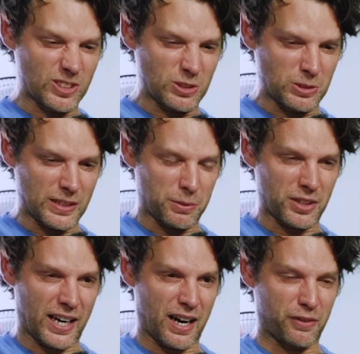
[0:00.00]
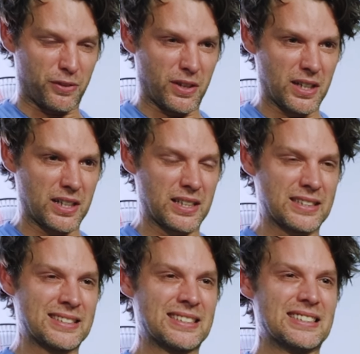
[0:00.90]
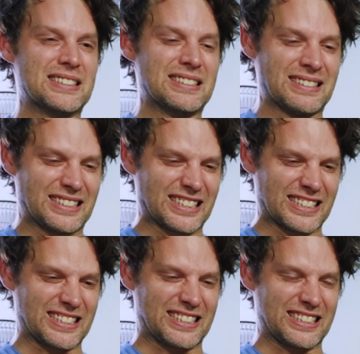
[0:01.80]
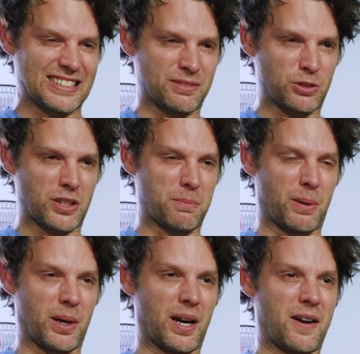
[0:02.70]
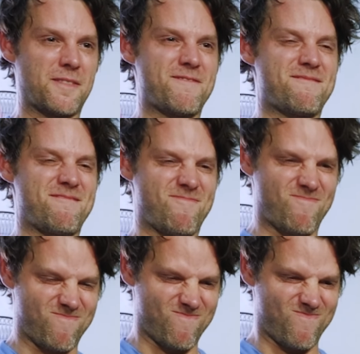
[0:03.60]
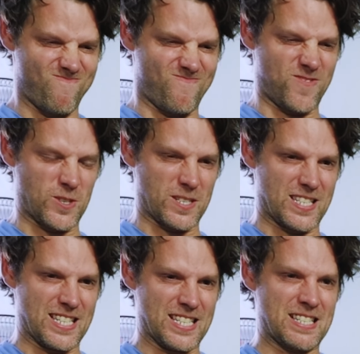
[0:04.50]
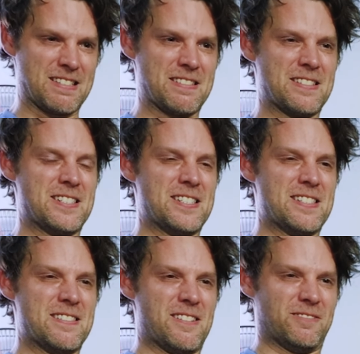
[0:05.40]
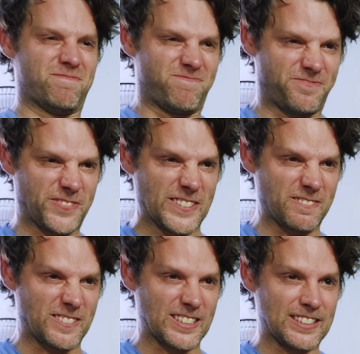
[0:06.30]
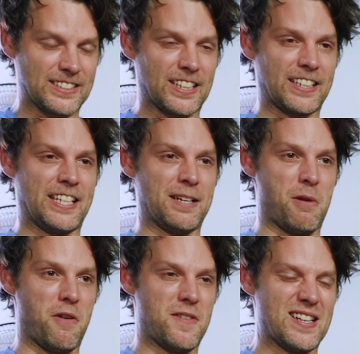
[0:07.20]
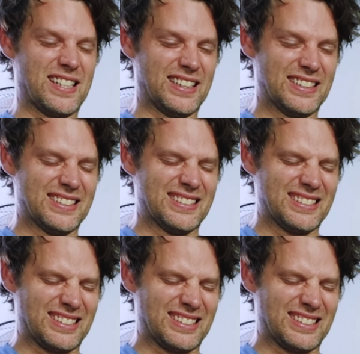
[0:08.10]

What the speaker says: oh, that was a half. 13, I'm just gonna burn it out. 14, 15, until I can't move.